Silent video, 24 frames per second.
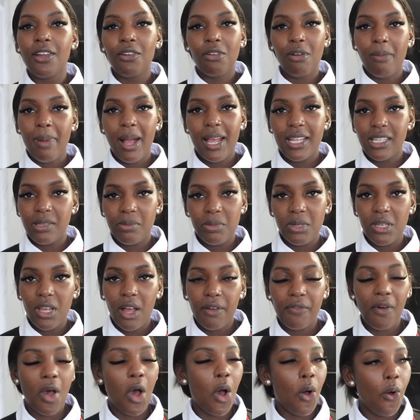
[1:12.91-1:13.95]
reminds me
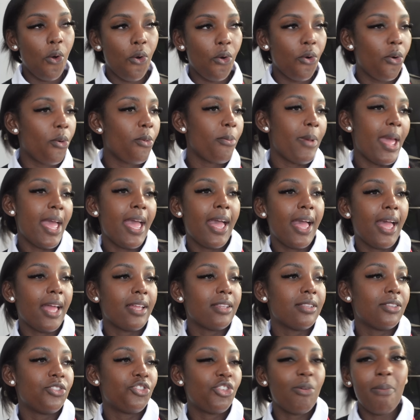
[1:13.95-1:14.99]
of home
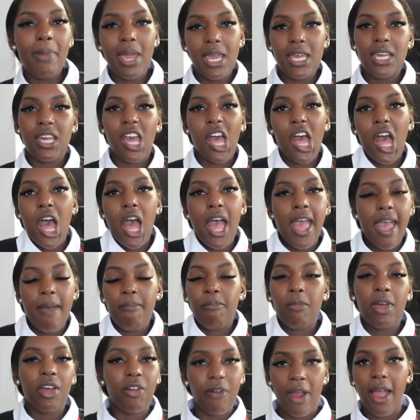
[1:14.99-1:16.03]
and Jamaica
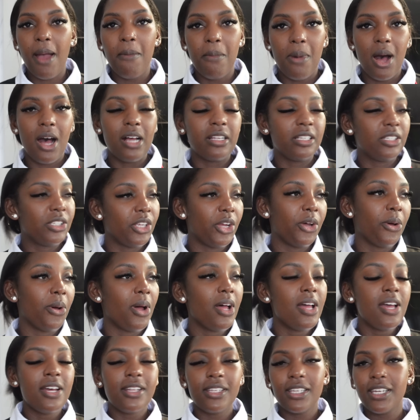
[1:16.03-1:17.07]
and my grandma. So
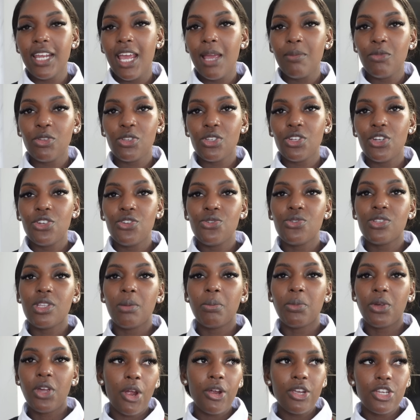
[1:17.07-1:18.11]
today I'm just gonna do
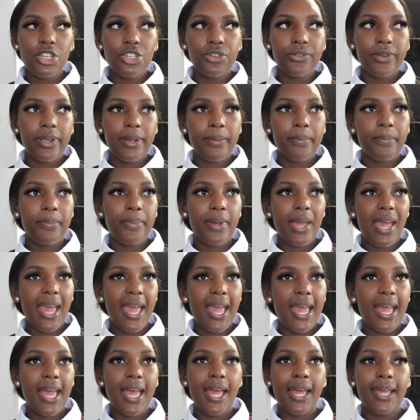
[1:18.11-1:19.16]
some curry shrimp
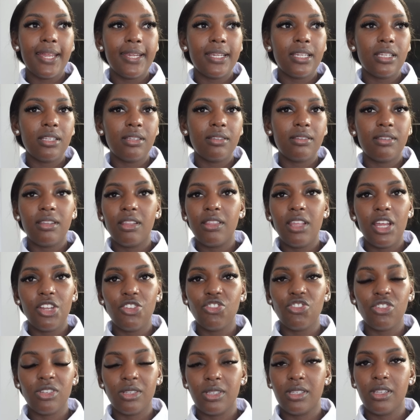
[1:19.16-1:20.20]
and
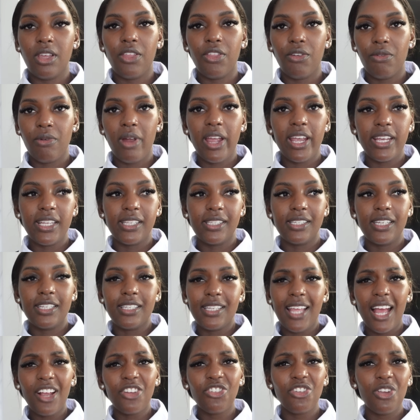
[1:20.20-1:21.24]
then just the rice.
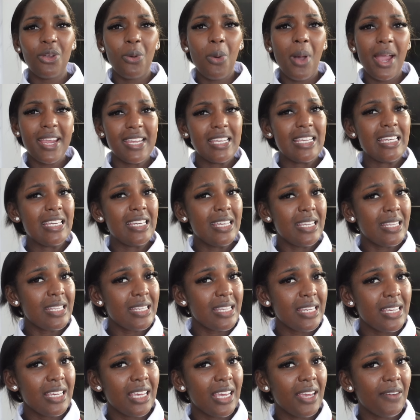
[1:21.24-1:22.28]
It's actually quite
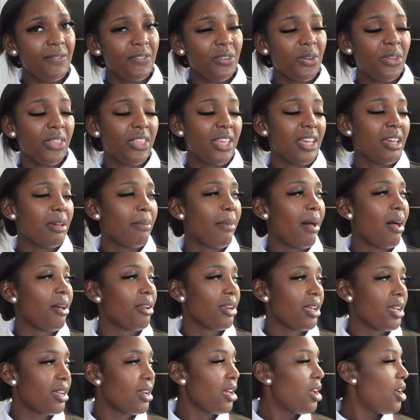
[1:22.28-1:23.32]
easy if you think
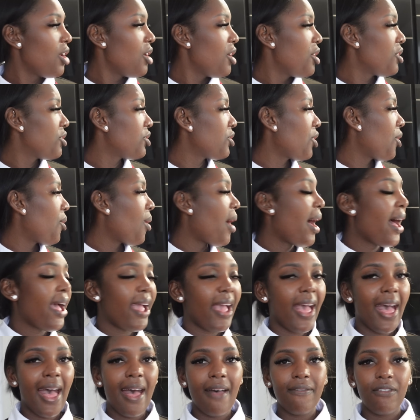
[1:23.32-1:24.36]
about it. So I
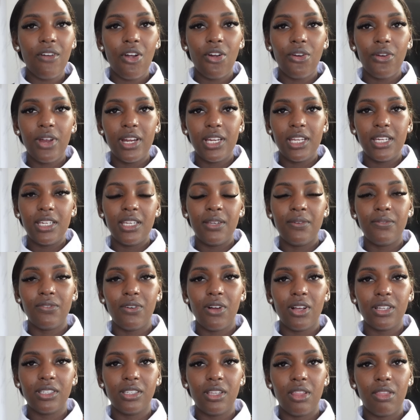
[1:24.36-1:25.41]
have already
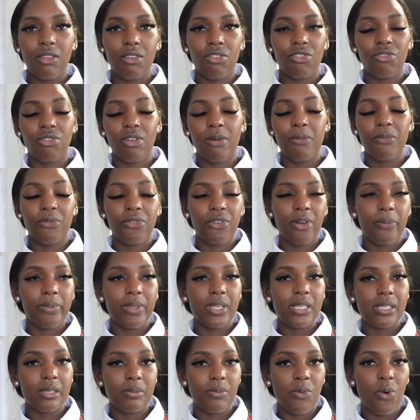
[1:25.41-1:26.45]
defrosted the shrimp from
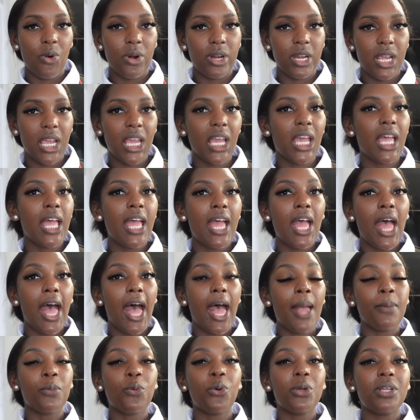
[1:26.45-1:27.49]
this morning.
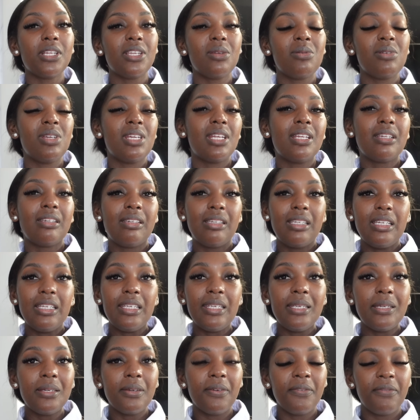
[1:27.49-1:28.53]
I'm going to be
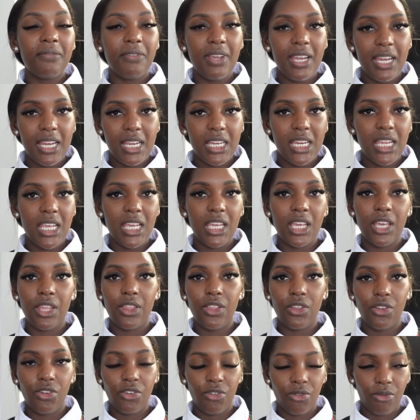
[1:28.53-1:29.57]

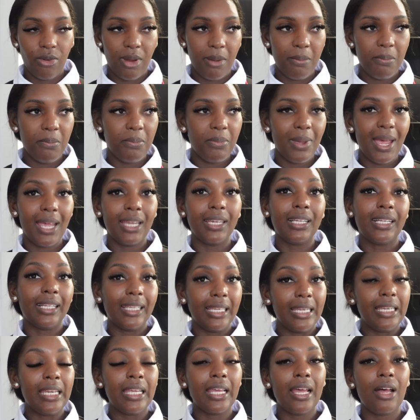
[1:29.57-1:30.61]
deveining the shrimp and
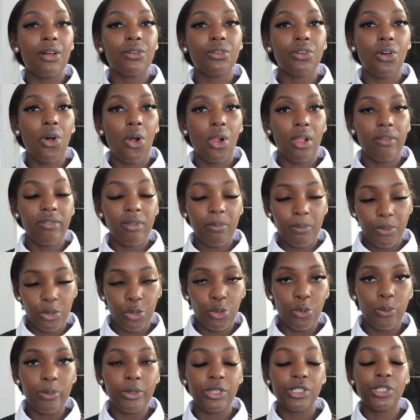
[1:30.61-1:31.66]
cleaning out all of the
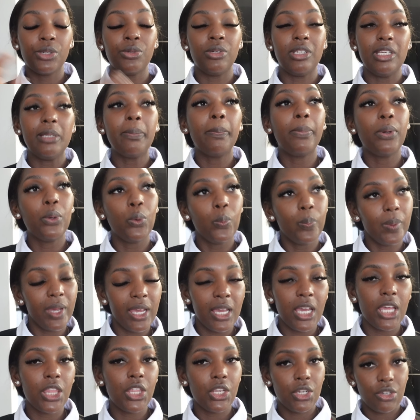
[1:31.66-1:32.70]
poop, so
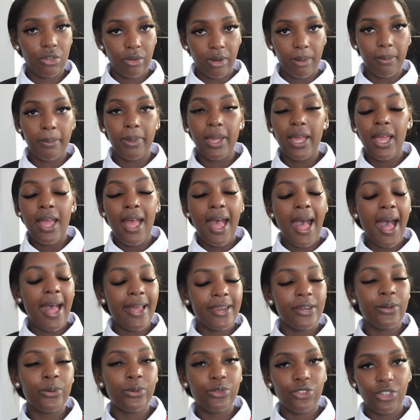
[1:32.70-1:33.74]
depooping the shrimp.
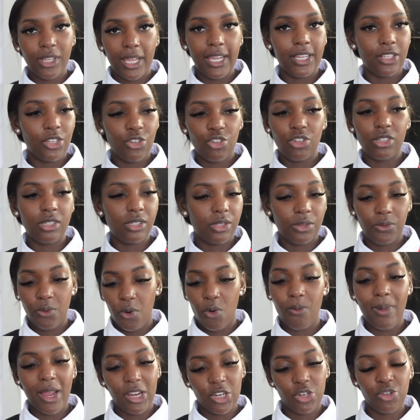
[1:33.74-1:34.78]
I don't like to just
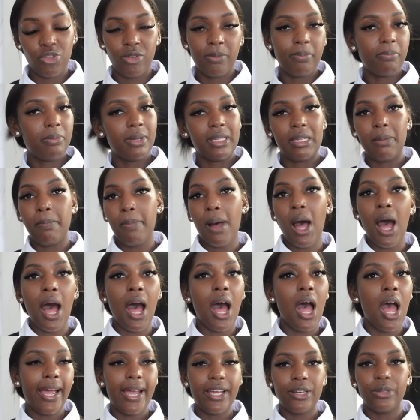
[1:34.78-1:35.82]
throw my shrimp on the
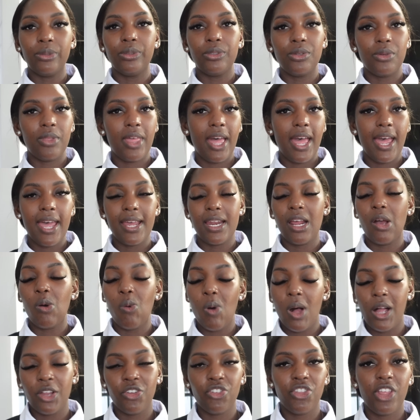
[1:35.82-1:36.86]
pot. I don't do that, and I
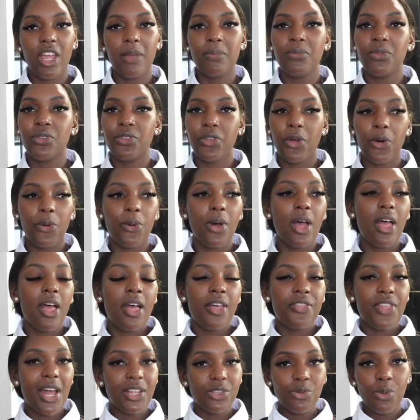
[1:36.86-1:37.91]
wash them. So
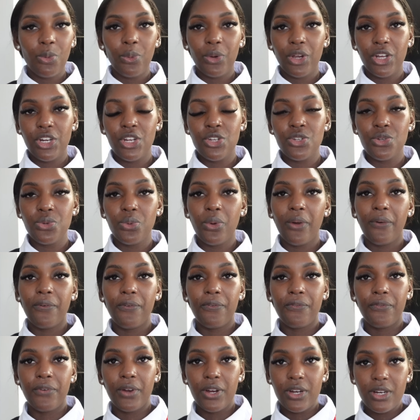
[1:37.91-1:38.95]
that's what we're gonna do
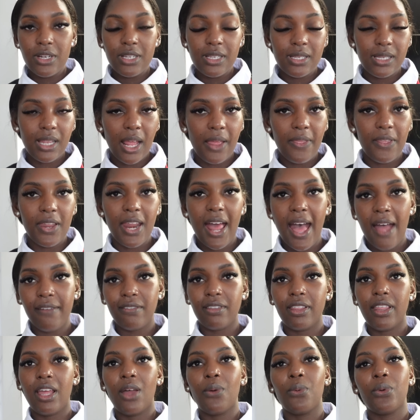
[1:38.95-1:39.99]
first, and then
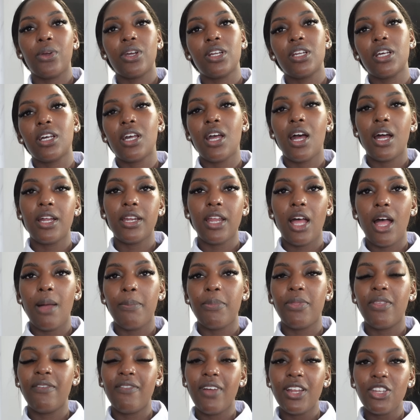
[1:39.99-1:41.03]
after that we're gonna cut
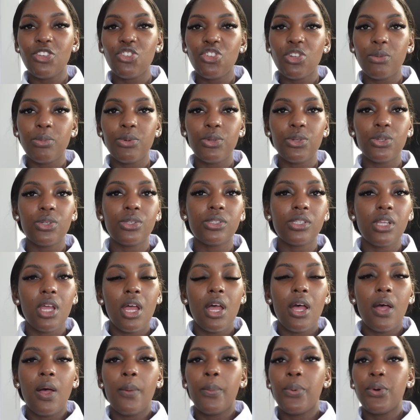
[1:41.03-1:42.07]
up the vegetables,
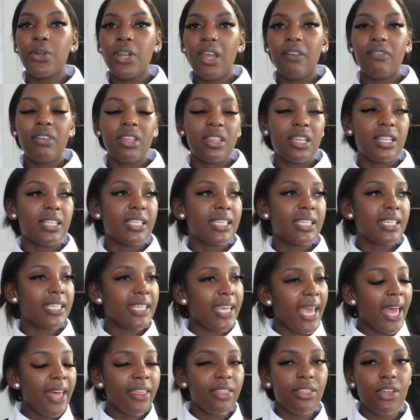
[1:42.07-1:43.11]
put everything
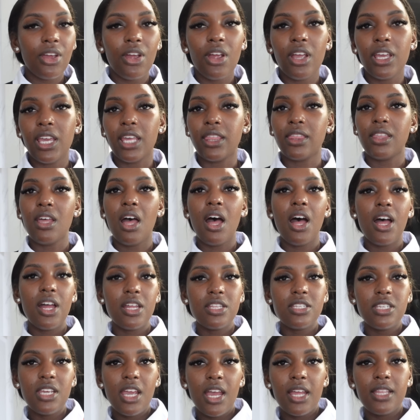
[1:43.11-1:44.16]
together, get the
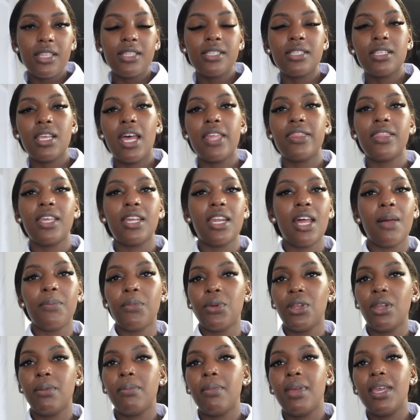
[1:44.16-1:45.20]
onions, and then I'm
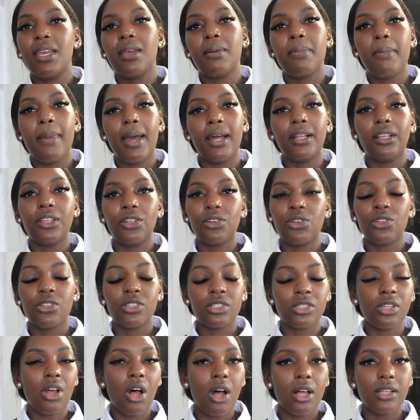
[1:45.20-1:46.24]
gonna make my little
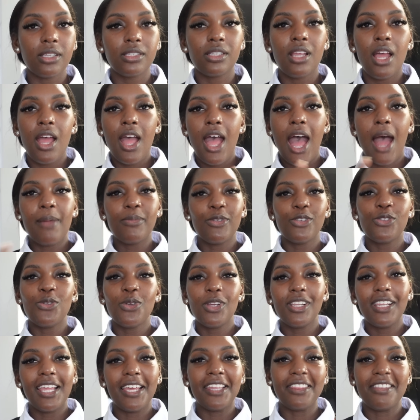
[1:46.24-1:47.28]
sauce. I'm just
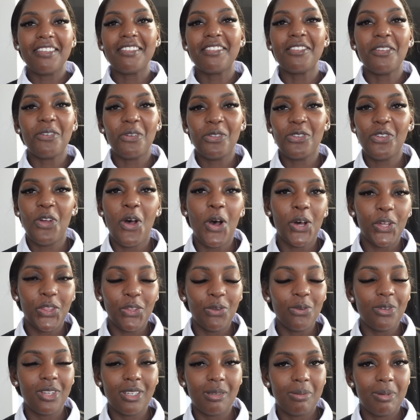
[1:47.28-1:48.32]
doing like this little talk
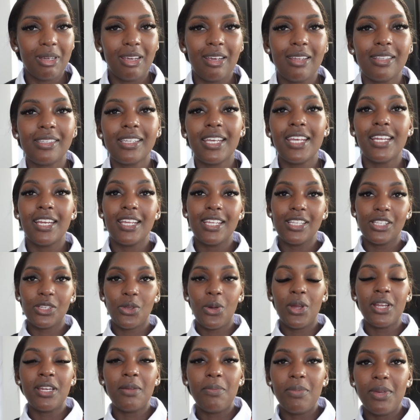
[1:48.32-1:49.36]
through just because it is
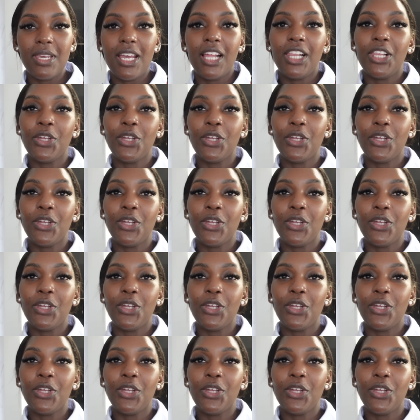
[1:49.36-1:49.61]
going to be a